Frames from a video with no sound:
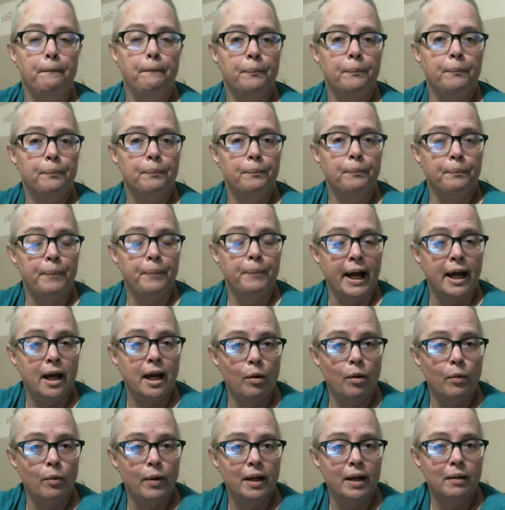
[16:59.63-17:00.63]
By
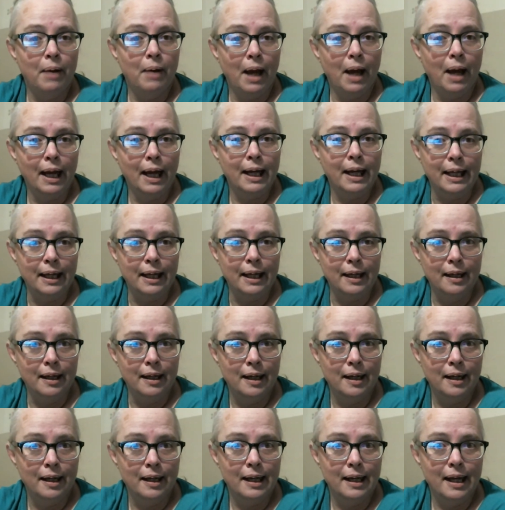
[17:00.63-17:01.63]
going back
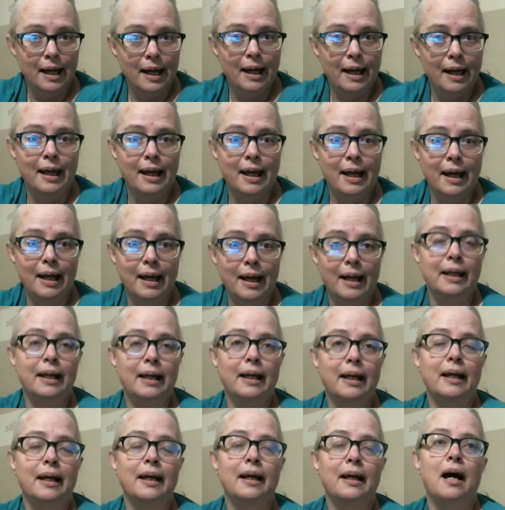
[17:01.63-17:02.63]
in and
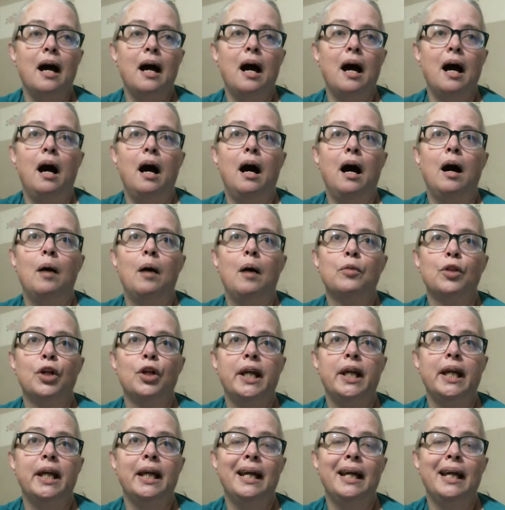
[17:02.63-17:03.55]
getting, looking